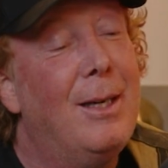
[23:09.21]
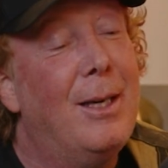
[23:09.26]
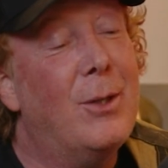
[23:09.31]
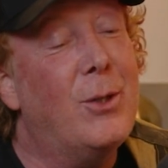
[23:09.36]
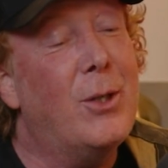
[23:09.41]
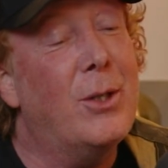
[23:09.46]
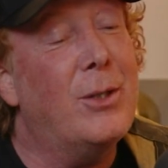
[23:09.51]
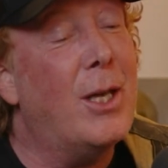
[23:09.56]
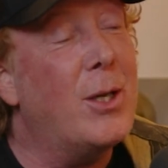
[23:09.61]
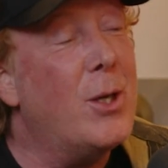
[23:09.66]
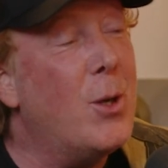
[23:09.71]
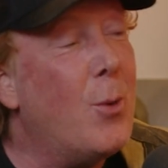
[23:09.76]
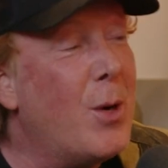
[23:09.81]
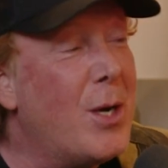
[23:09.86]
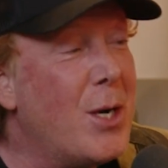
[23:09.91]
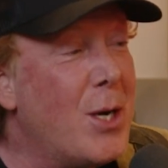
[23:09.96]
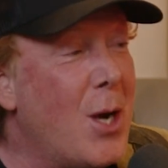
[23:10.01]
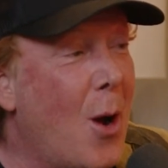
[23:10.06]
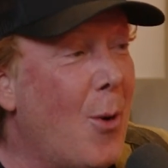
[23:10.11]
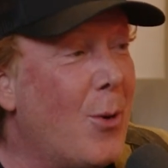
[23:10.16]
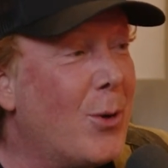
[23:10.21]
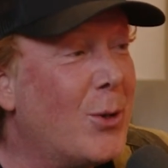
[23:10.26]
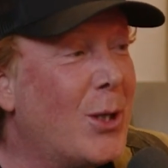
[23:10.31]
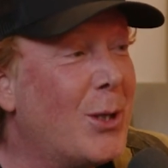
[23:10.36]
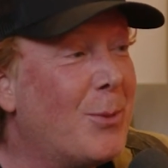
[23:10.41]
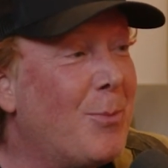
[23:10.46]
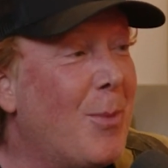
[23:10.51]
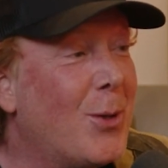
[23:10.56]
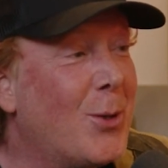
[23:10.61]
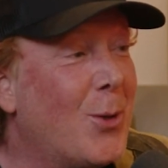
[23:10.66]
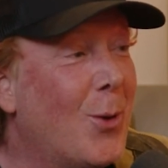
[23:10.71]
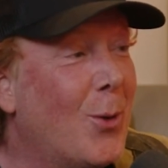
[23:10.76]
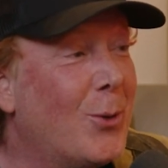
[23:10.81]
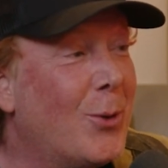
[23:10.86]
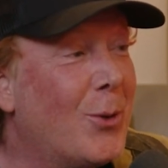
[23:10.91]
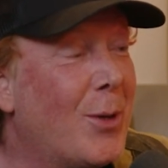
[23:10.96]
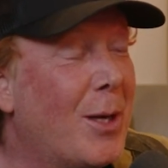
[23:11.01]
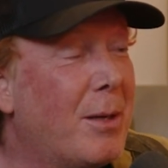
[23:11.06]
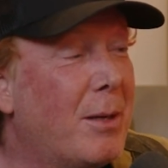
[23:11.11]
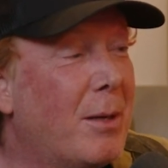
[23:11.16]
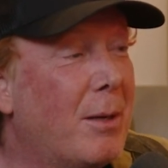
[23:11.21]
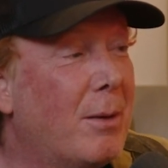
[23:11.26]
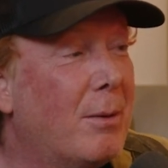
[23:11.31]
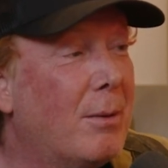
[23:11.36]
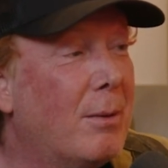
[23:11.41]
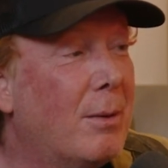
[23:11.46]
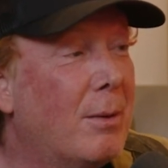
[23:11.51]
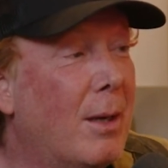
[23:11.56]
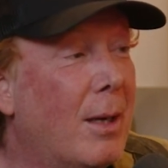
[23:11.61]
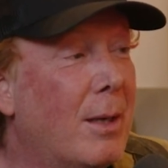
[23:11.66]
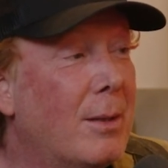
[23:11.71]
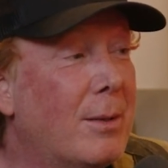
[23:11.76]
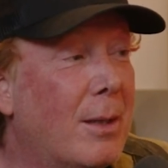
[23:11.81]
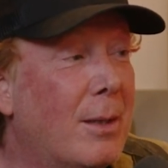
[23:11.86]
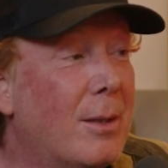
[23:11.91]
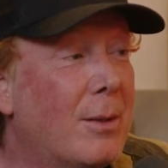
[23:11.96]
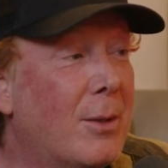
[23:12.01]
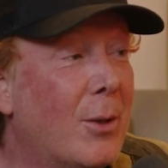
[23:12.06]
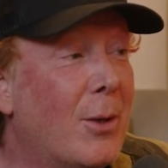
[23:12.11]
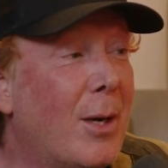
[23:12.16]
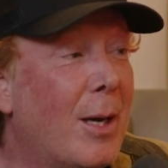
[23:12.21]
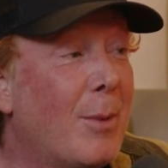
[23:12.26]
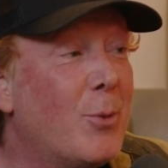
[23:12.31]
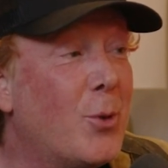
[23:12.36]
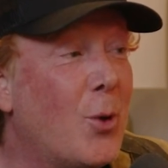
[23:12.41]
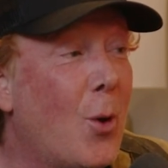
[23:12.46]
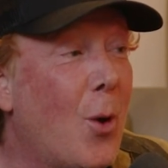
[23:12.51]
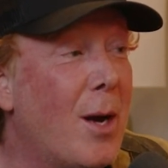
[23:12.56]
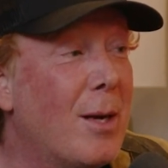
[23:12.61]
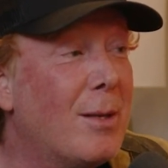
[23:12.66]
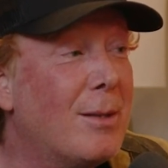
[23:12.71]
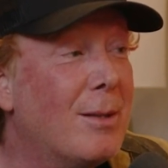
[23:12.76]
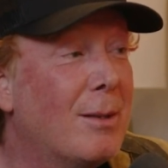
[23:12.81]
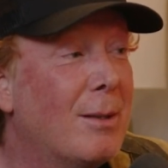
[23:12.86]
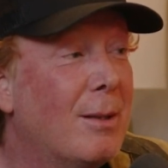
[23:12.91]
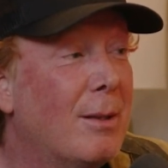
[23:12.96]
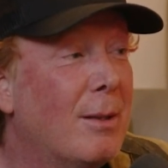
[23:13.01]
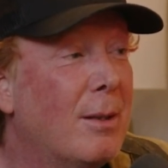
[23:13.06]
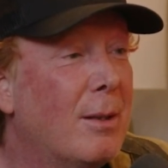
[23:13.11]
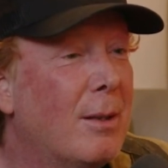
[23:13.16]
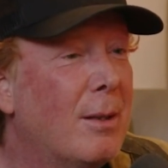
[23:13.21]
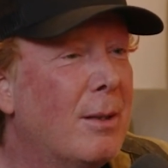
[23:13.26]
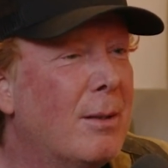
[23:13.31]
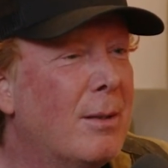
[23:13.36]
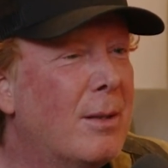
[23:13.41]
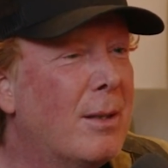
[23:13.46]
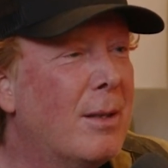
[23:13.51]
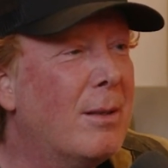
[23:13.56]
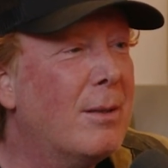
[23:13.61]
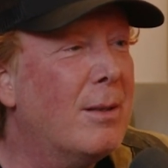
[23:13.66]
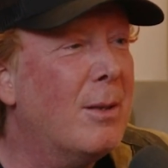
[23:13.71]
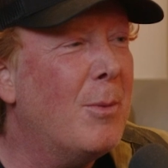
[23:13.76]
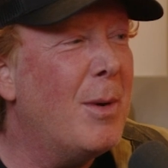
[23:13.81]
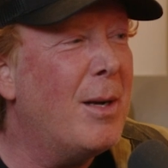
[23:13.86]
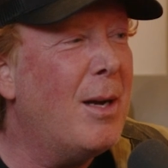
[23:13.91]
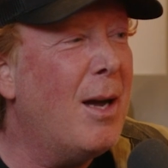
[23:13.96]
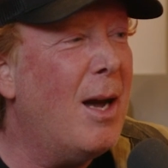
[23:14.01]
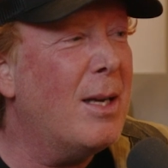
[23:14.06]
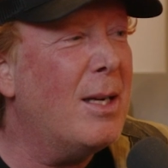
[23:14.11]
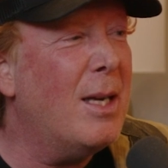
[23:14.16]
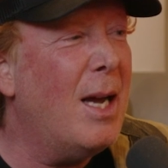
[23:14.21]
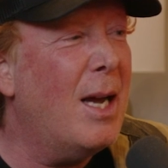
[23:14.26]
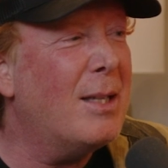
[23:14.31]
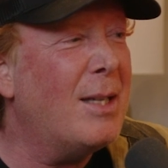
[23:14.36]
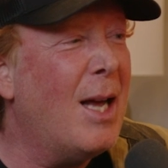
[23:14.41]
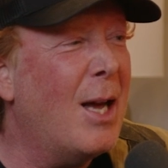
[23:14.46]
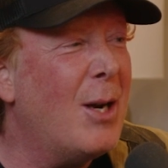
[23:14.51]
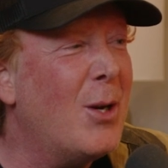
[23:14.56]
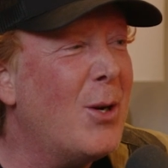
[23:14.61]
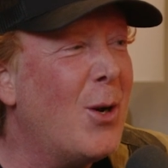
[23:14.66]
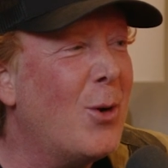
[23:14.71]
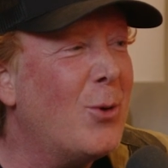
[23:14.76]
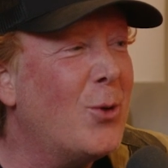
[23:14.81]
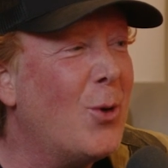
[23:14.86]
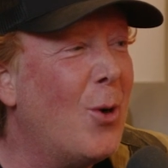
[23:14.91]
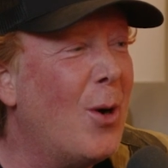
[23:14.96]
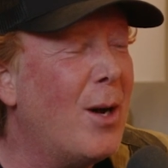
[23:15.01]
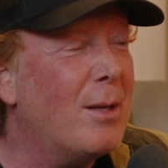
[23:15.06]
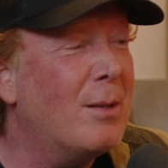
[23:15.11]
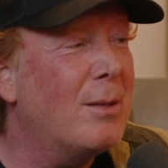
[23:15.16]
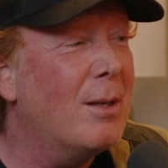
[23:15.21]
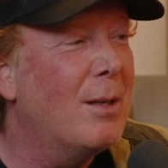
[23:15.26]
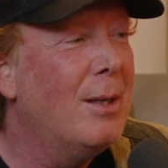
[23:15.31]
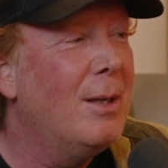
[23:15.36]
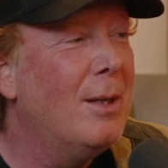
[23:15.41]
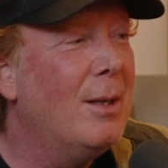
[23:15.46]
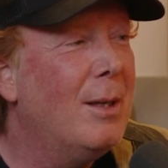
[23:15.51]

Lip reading: And she said, you wouldn't know her. She's much older than you. I said, is her name Joyce? She goes, oh my God, yes. How do you know Joyce?